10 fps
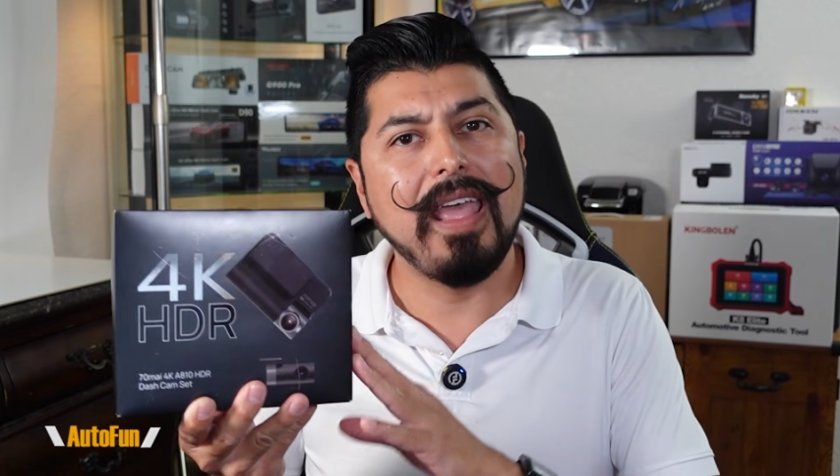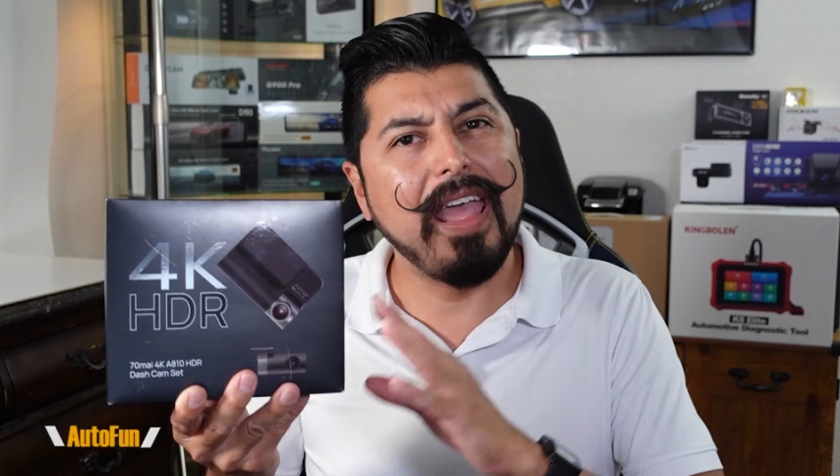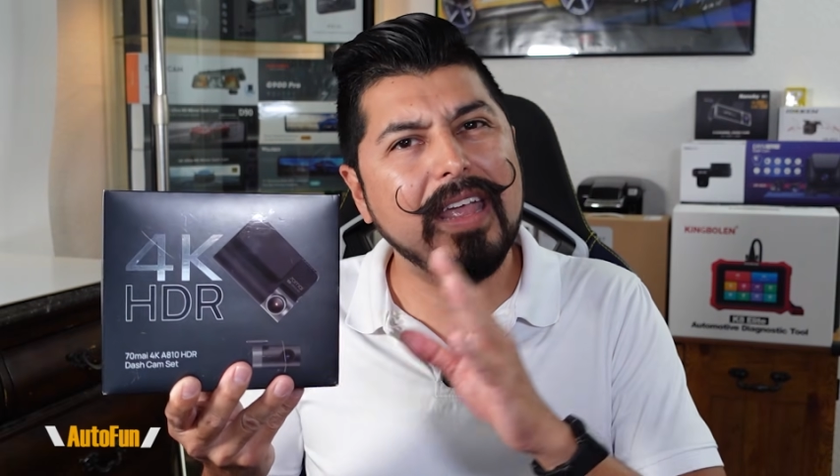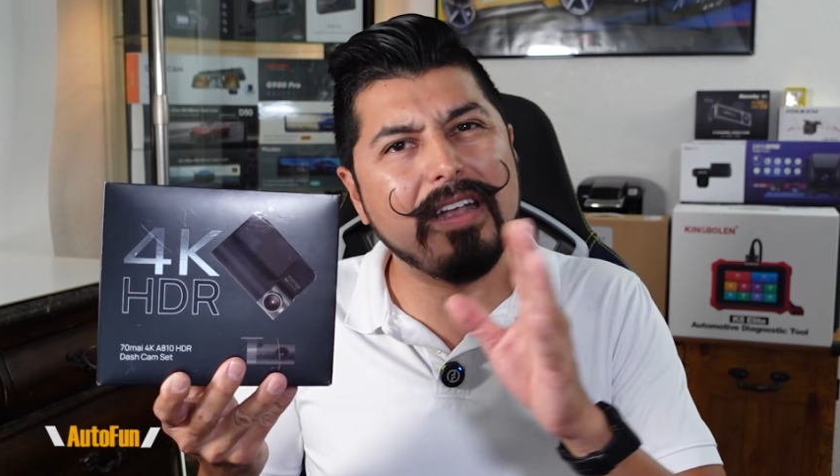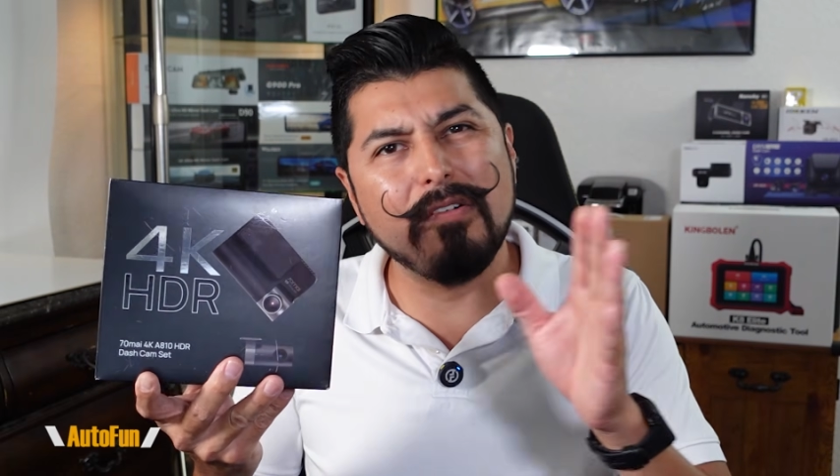
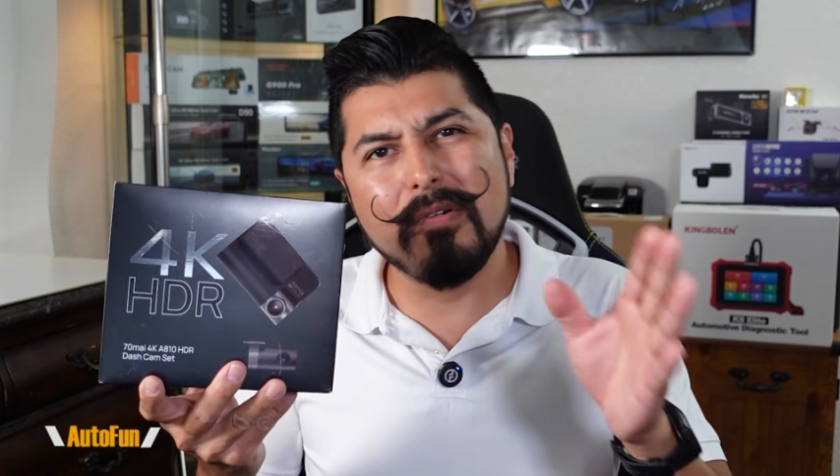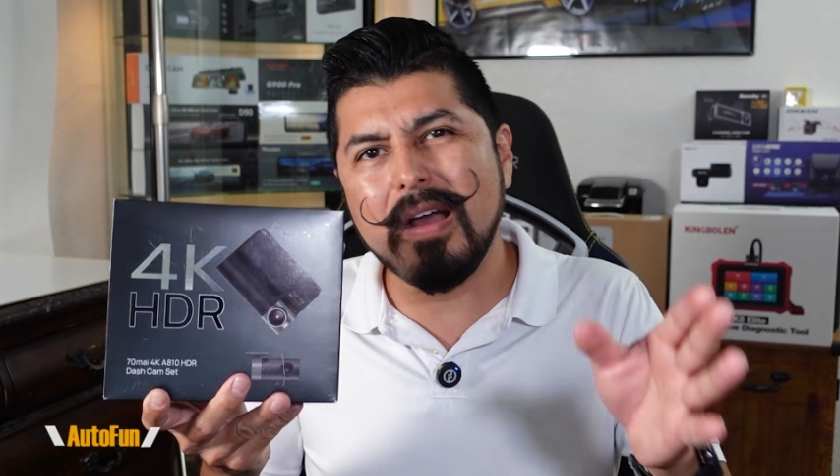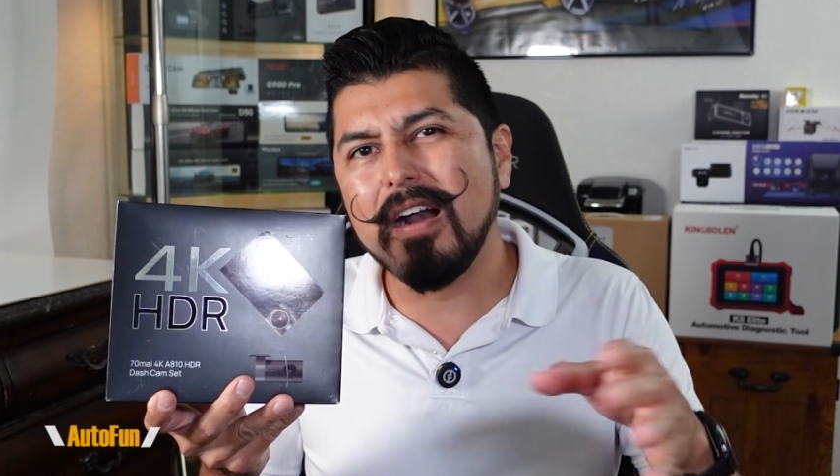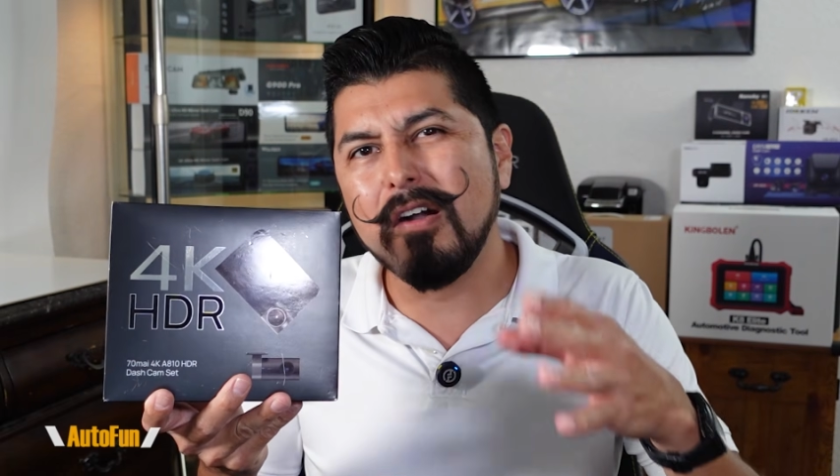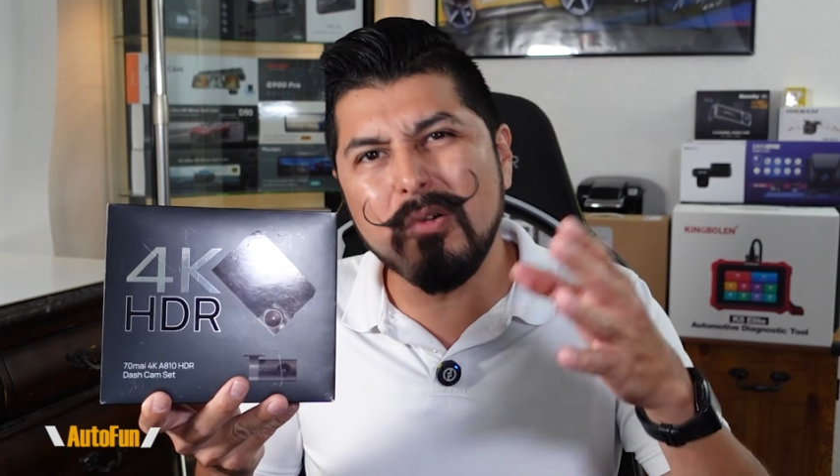and who
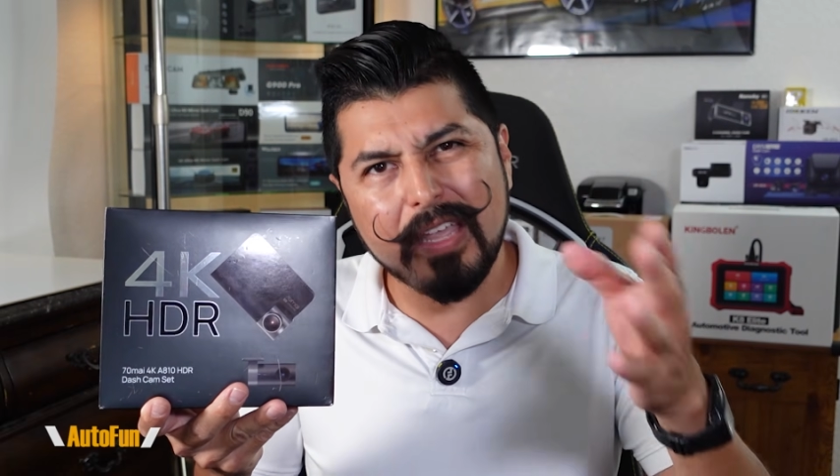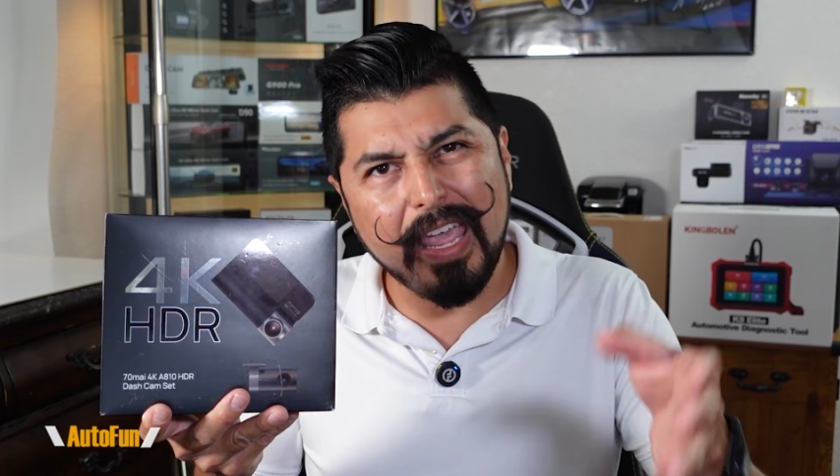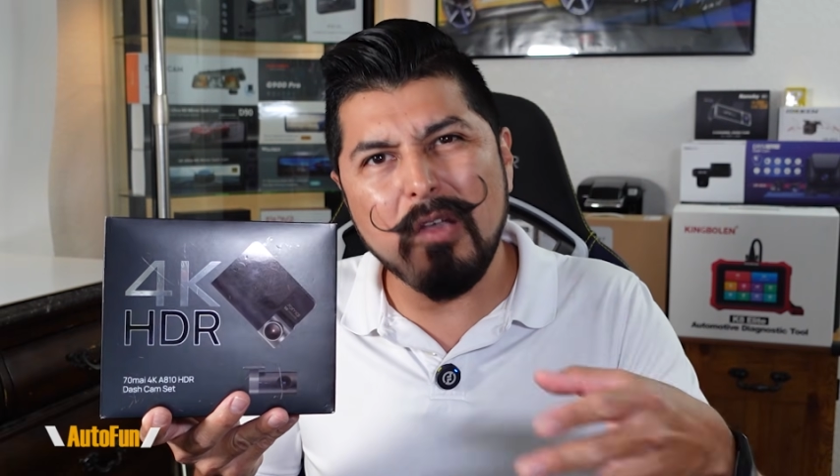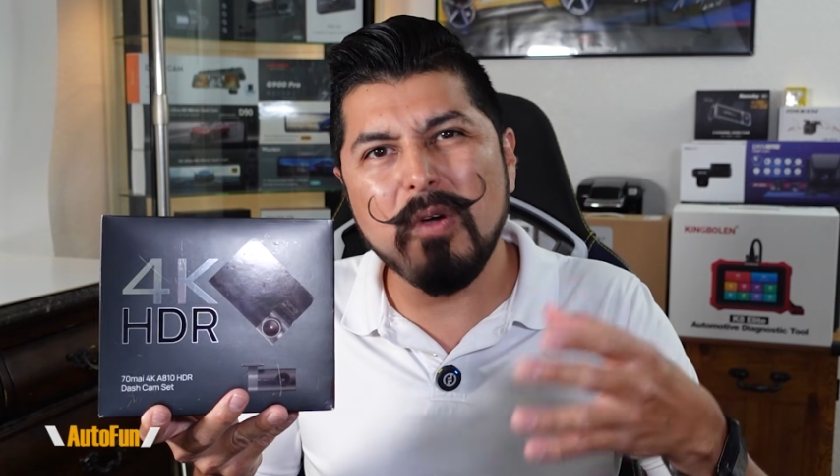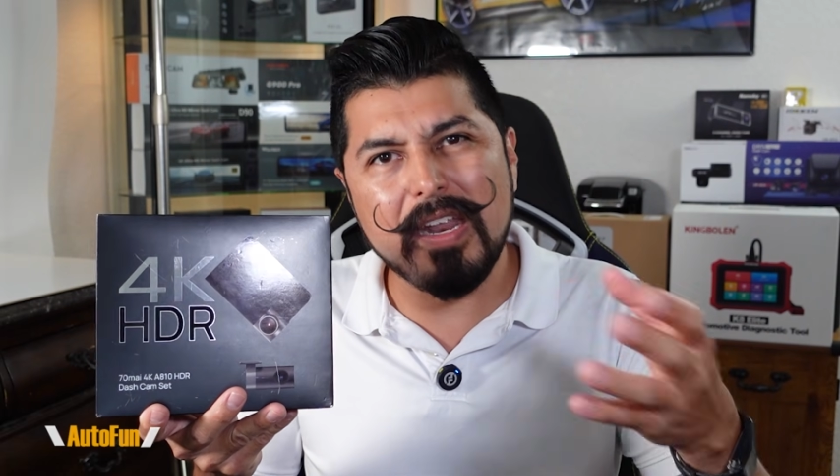are
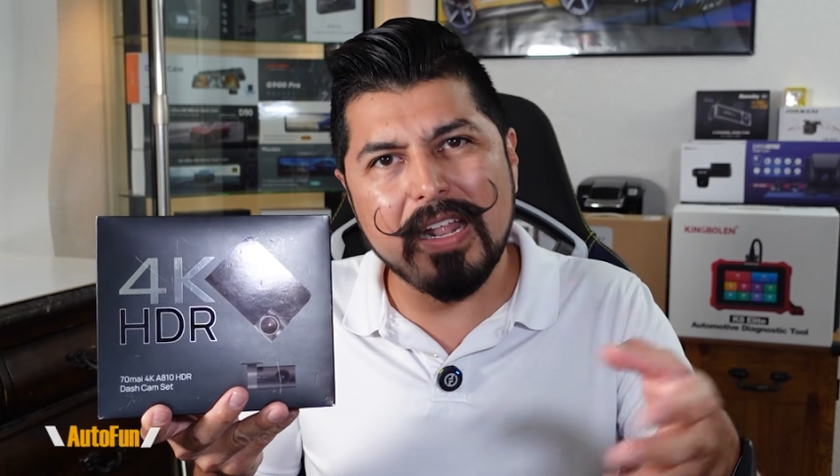okay waiting